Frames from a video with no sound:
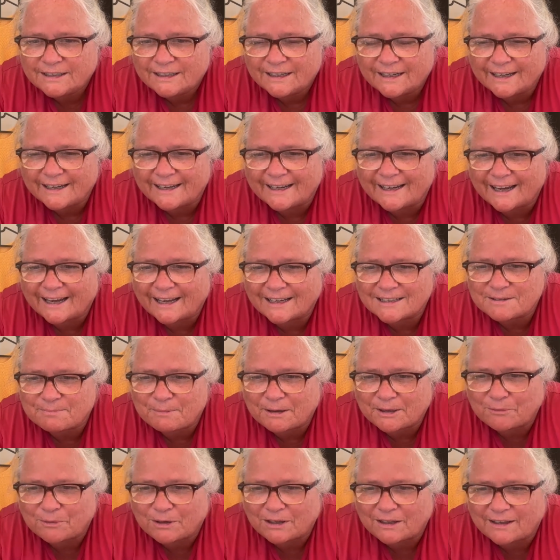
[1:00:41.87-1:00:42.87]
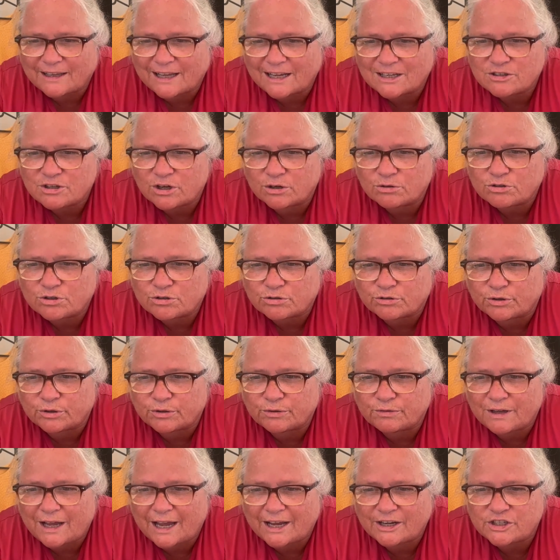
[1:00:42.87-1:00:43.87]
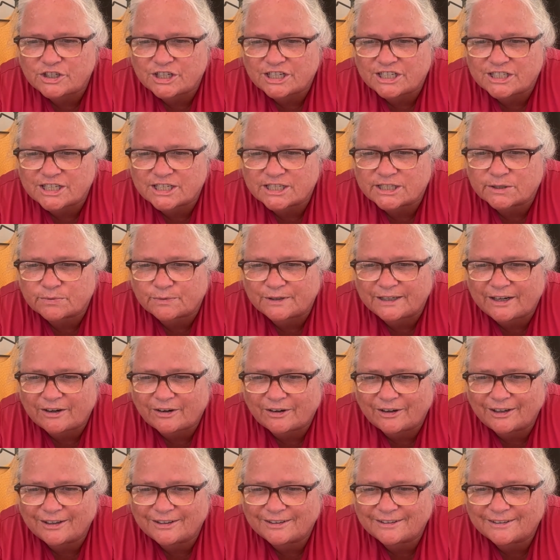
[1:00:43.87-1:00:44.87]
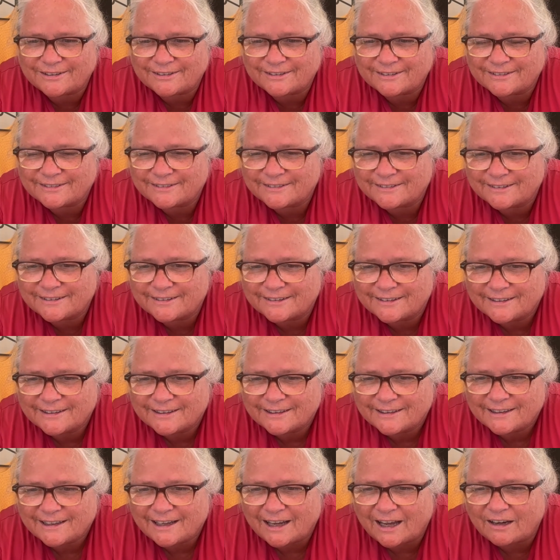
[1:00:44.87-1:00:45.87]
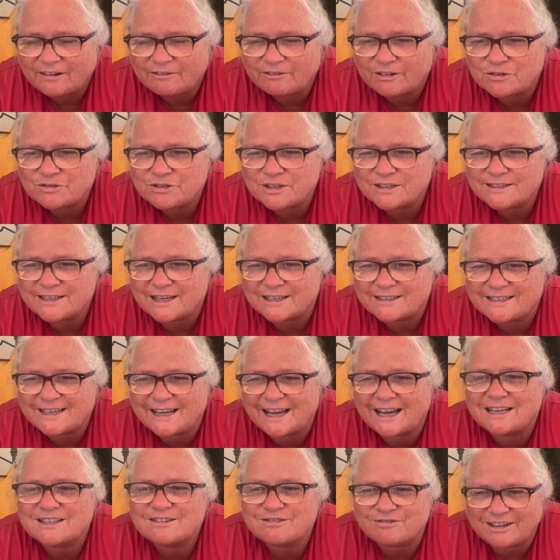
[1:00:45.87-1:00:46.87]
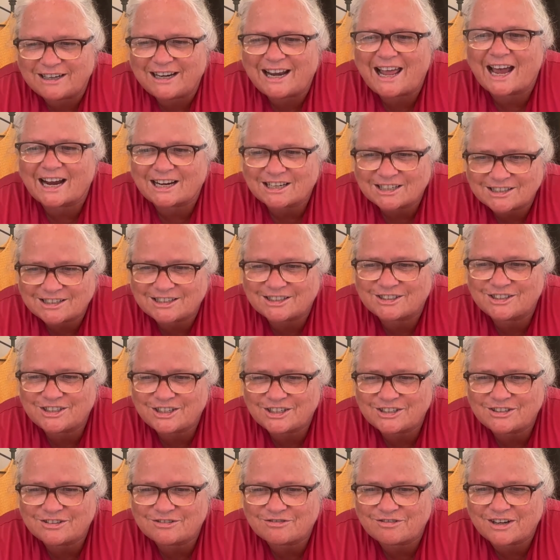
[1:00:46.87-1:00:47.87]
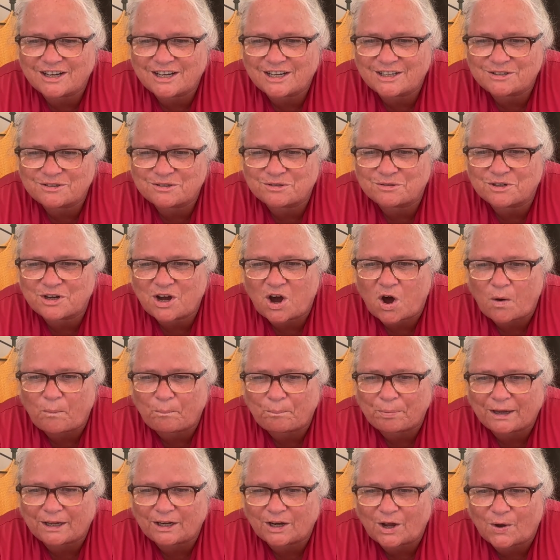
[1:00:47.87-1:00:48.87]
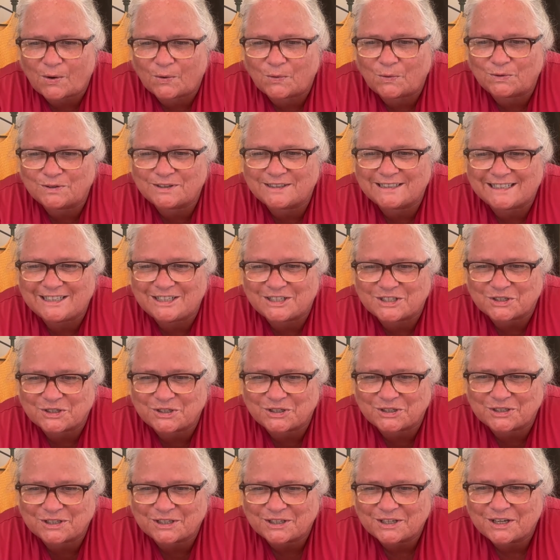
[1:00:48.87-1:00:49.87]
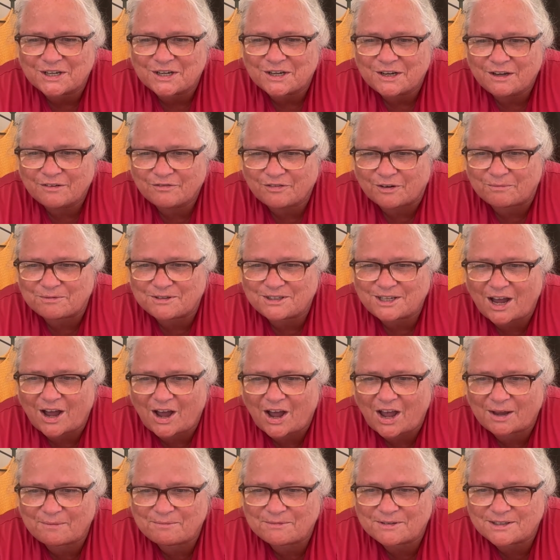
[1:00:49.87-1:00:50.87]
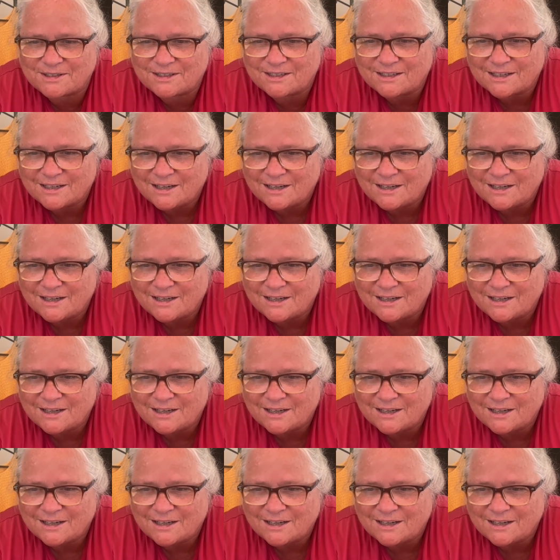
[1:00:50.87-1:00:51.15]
Yes, Manuel, that's so true. Angie is a sweetheart. And Rosie says, yes, relaxed. Just try to copy an old t shirt from times